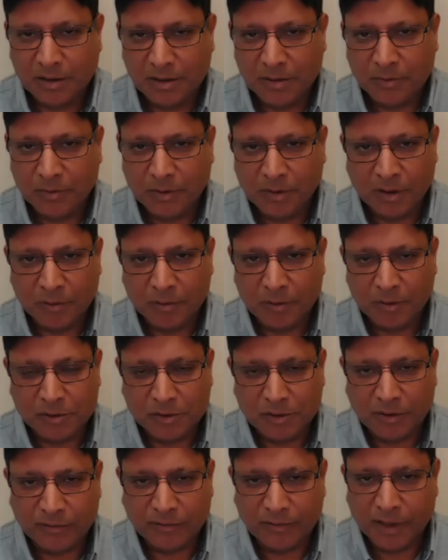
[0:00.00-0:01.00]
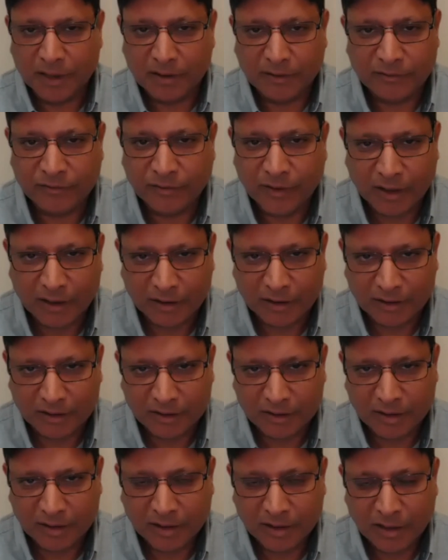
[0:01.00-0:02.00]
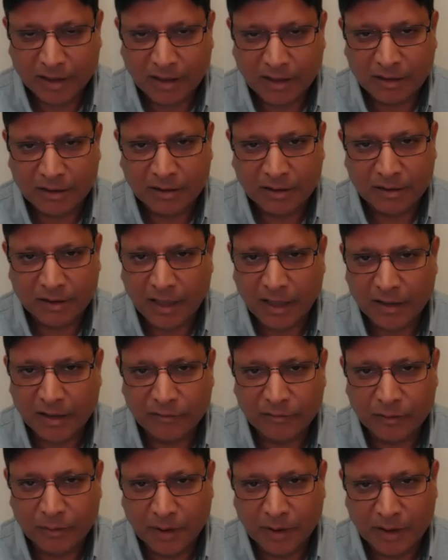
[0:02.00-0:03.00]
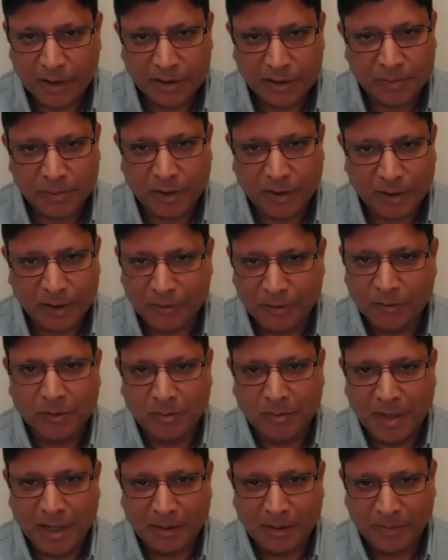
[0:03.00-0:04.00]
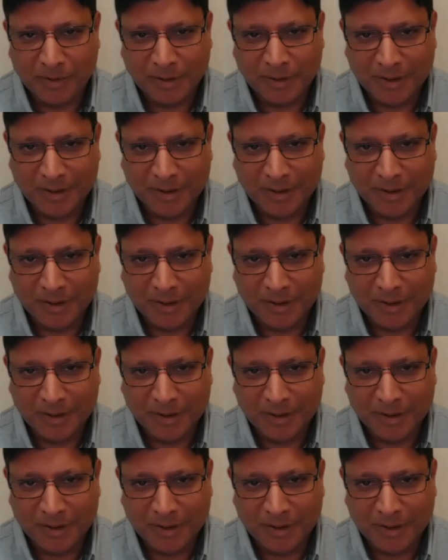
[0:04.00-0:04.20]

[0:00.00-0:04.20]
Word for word: quote unquote, sort of lit a fire under everybody's product roadmap.